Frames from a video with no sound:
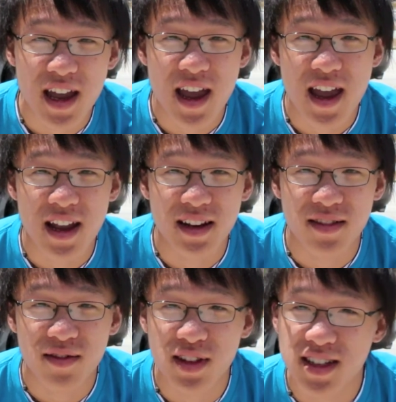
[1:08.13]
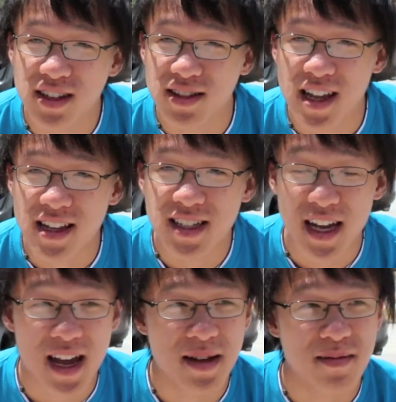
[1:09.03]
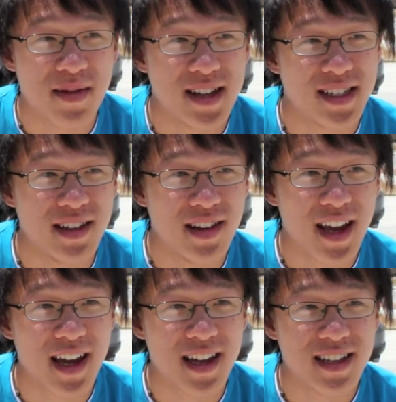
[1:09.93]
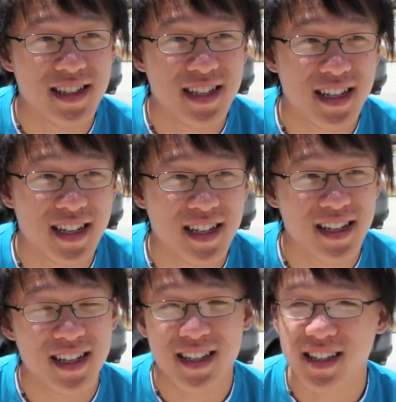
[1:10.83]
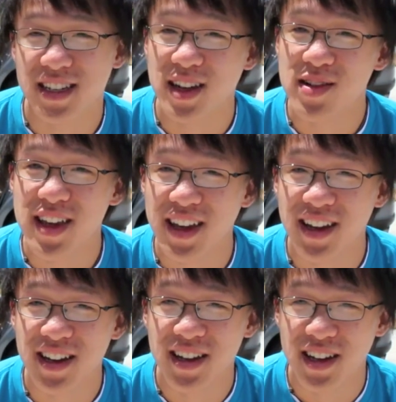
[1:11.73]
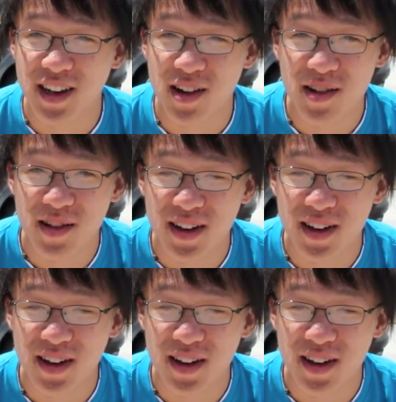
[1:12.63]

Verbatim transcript: And for this little dance, I'm asking you guys to donate, you know.